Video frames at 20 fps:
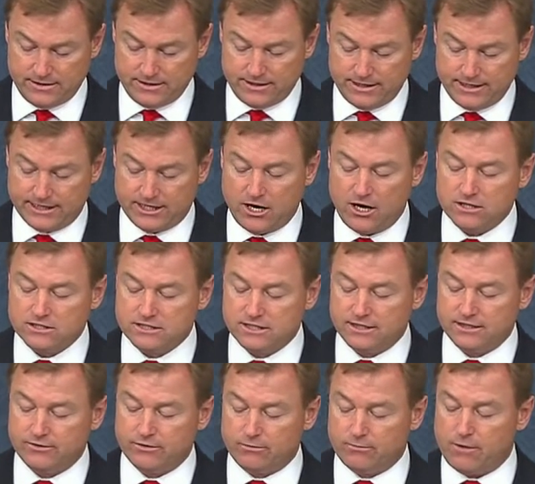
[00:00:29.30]
It
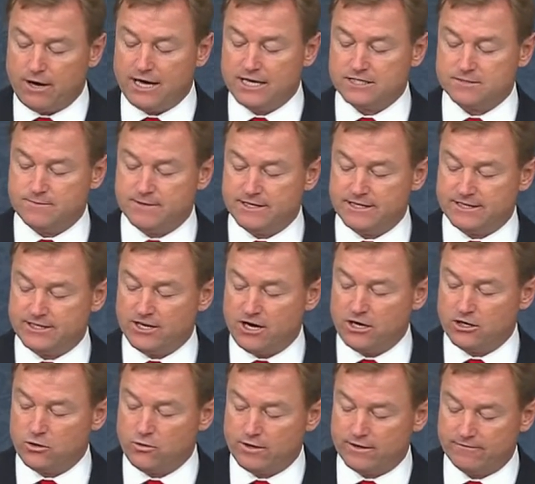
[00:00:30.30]
constantly reminds me that the
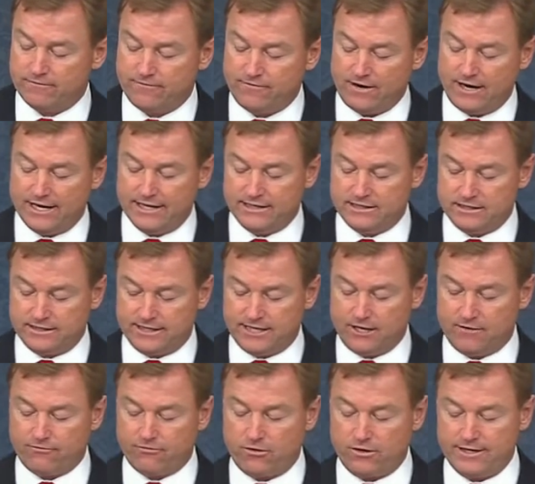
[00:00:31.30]
ongoing fight to
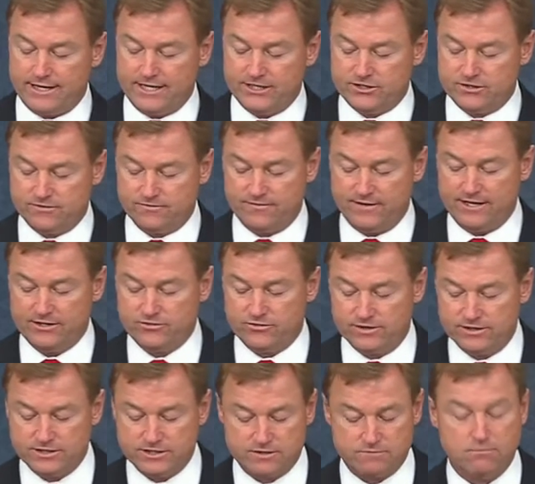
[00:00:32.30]
care for our nation's
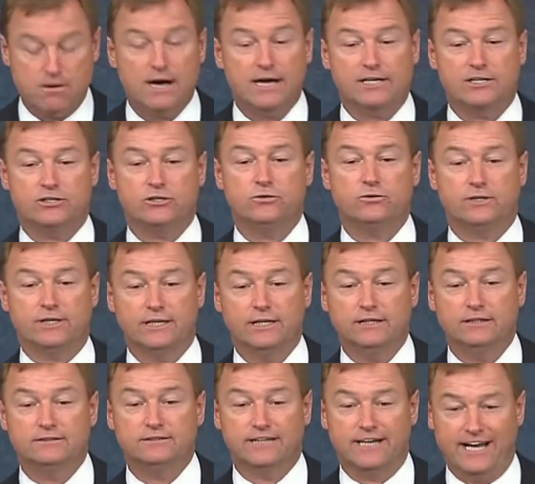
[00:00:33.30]
veterans is my
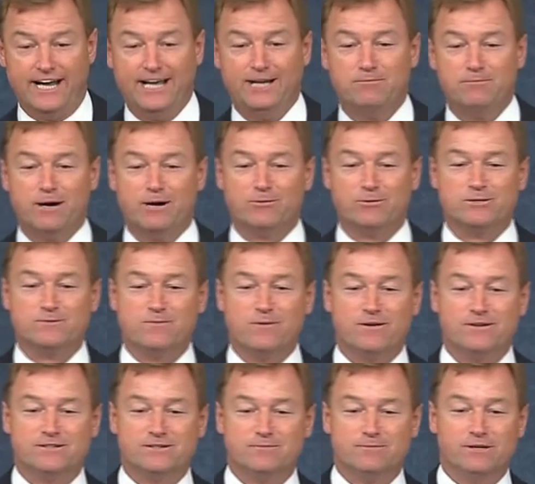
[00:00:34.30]
duty and my
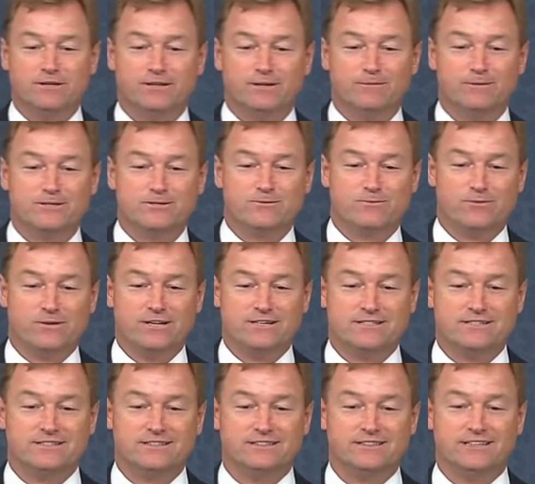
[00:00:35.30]
responsibility, Mr.
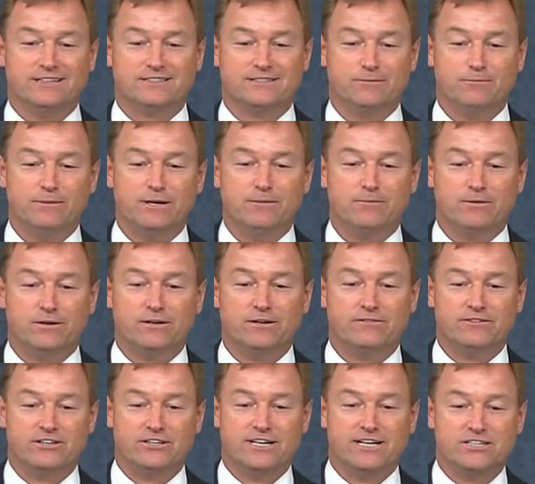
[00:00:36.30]
President, as a member
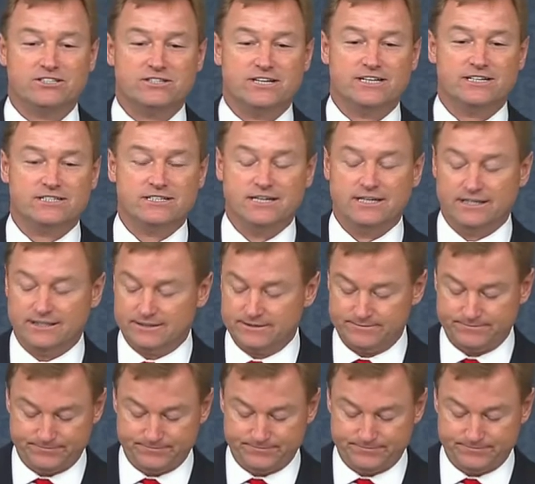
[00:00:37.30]
of the United States Senate.